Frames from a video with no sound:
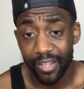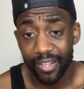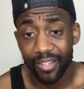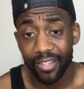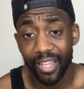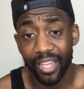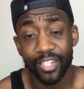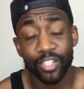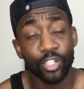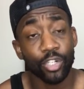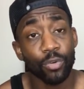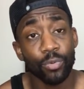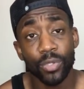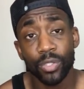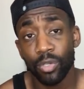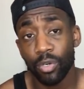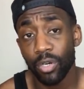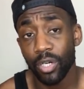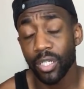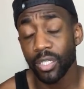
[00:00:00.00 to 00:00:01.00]
And so is
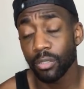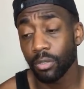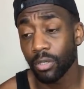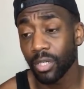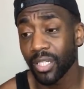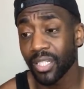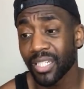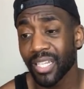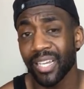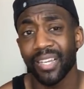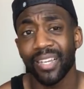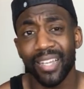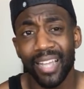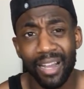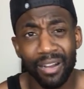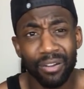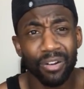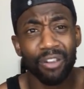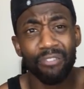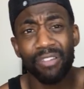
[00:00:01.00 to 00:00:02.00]
Oli. Oli's a
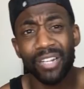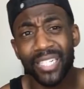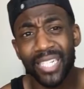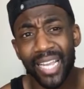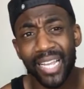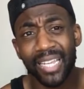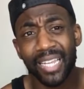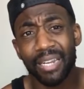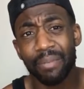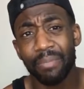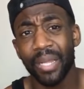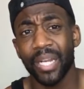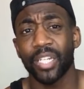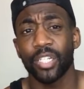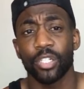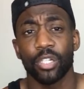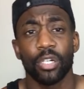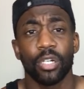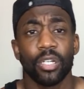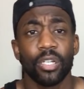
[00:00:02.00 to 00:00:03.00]
counter-attacking
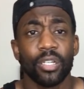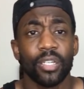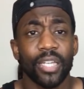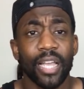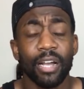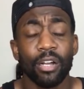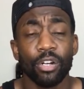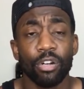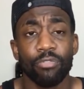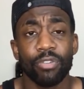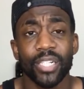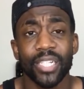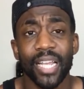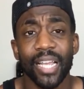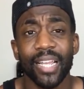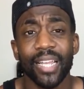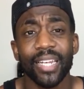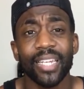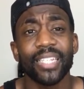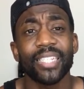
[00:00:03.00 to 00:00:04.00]
manager.
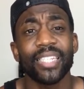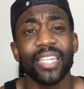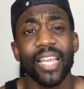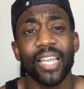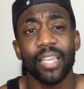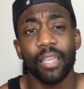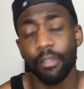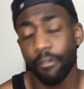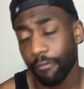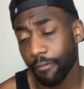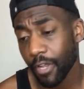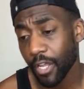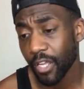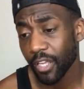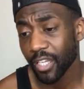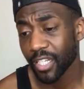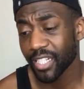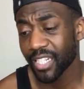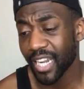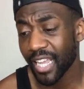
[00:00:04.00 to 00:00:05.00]
Counter-attacking is negative
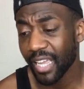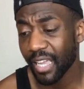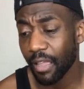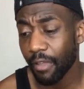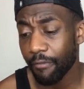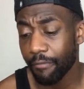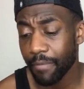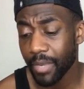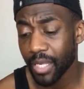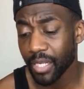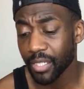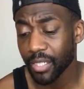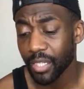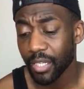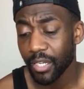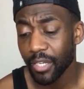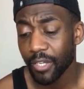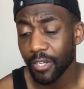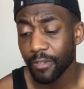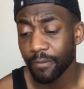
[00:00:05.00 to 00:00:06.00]
because negative means,
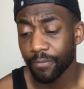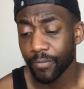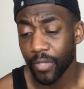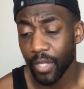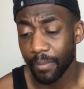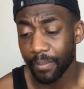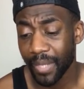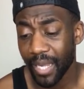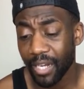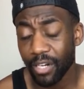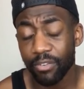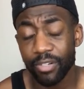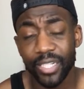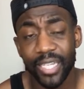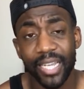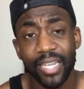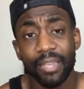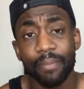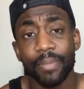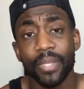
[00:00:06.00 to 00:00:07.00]

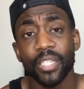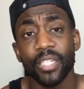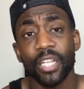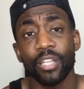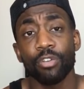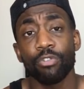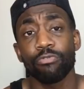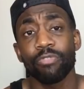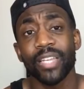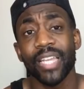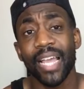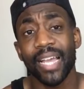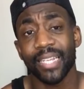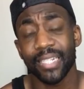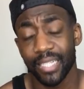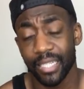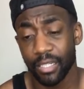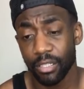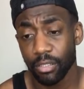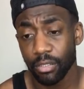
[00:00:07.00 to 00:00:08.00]
counter-attacking means that you're
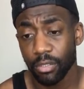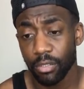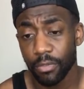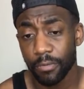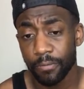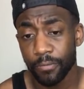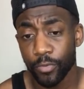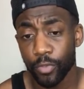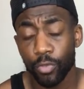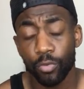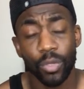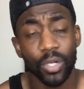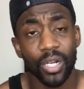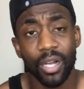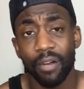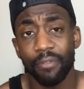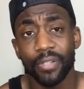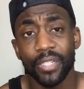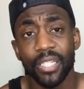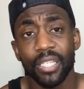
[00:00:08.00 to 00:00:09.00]
reacting to what the
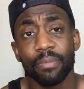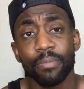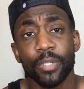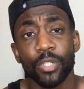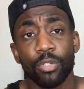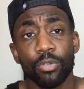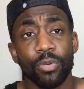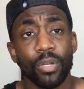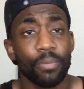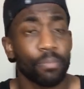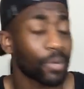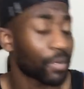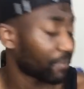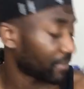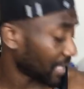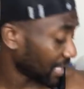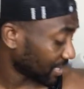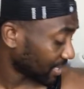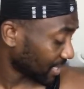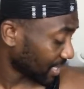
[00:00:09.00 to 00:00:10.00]
other team are doing, bruv.
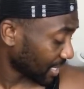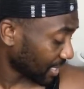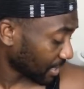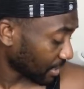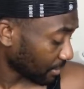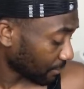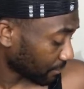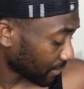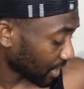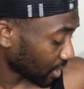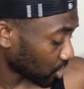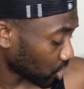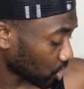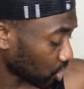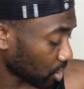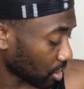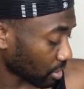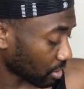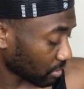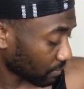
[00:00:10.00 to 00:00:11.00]
That's negative. That's
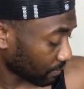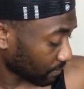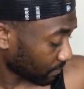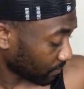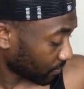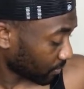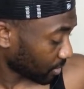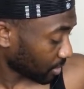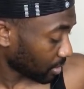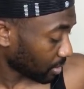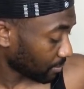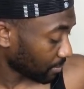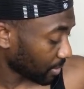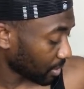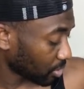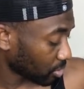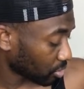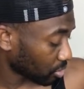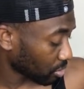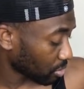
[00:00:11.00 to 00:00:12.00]
shit. You know what I
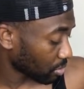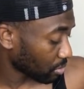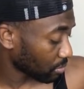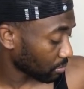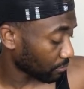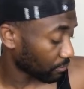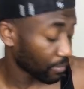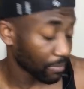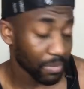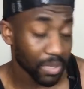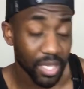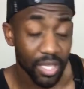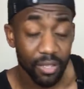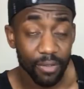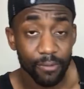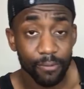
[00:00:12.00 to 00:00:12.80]
mean? So for me,